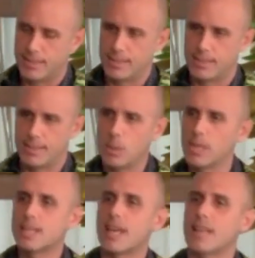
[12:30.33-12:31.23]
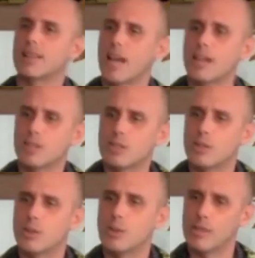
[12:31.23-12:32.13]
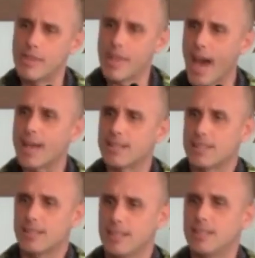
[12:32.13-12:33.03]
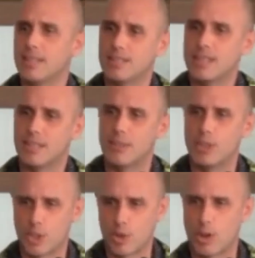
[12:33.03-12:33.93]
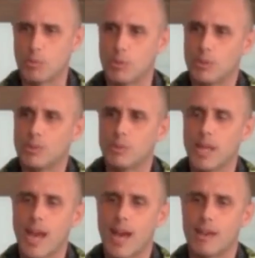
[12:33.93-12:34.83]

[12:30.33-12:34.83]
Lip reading: What is that like to know that that is the trouble we have?